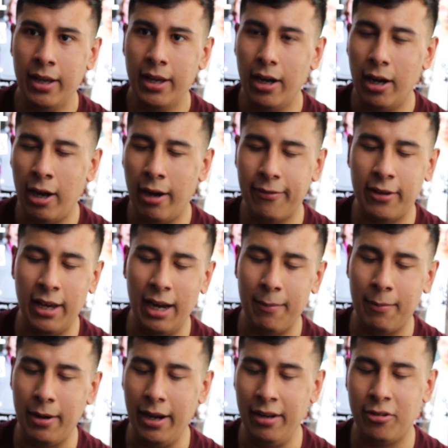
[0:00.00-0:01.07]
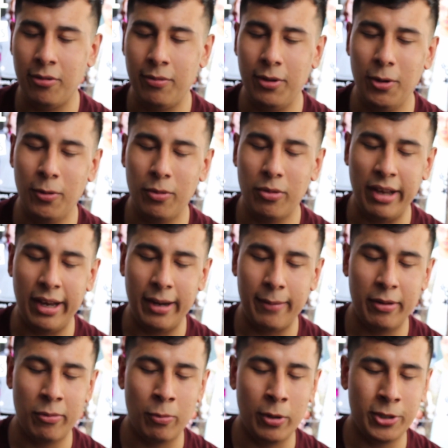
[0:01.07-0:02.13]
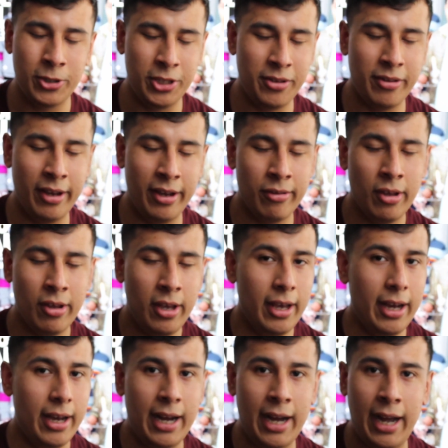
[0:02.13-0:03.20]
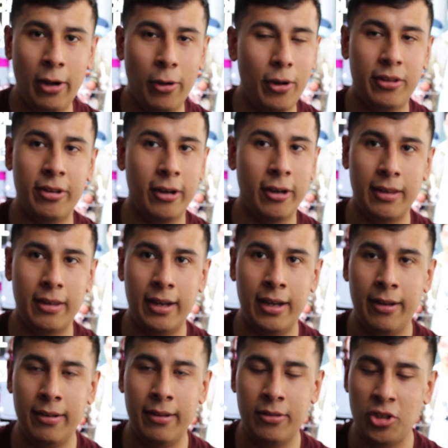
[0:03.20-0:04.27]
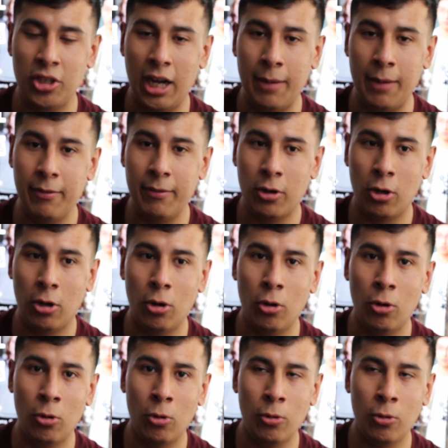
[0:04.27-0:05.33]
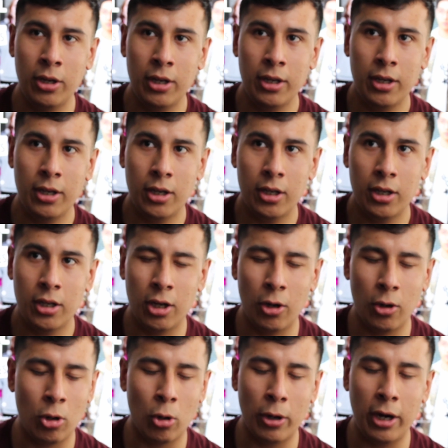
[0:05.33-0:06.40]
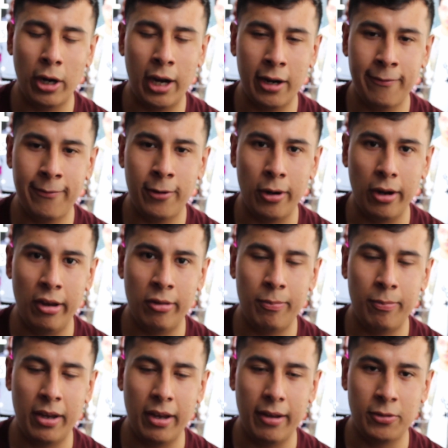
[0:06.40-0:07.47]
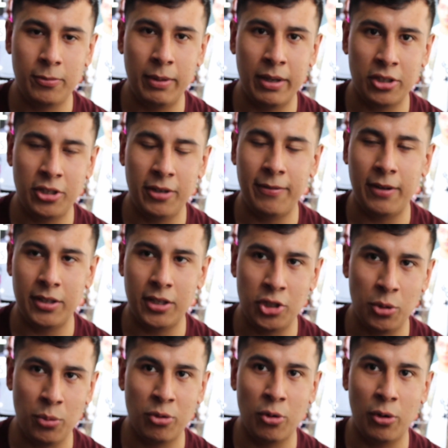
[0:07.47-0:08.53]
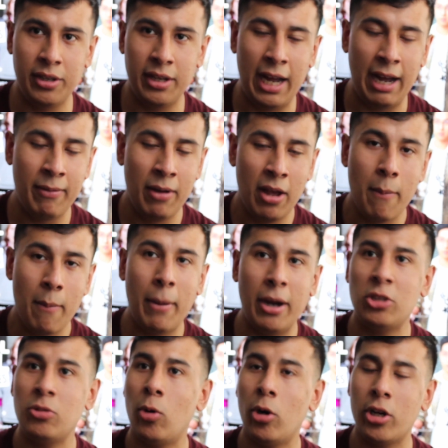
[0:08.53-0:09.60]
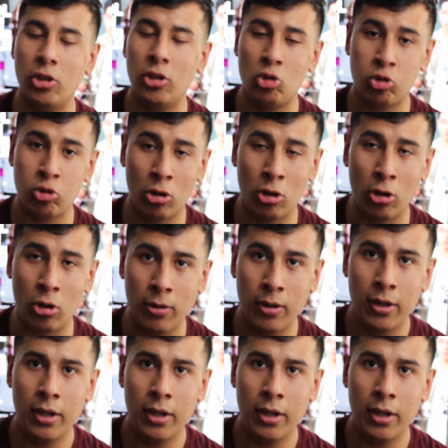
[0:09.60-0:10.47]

off camera interview segments where she says, I only took the job of co-choreographer because she thought that she was going to have much more control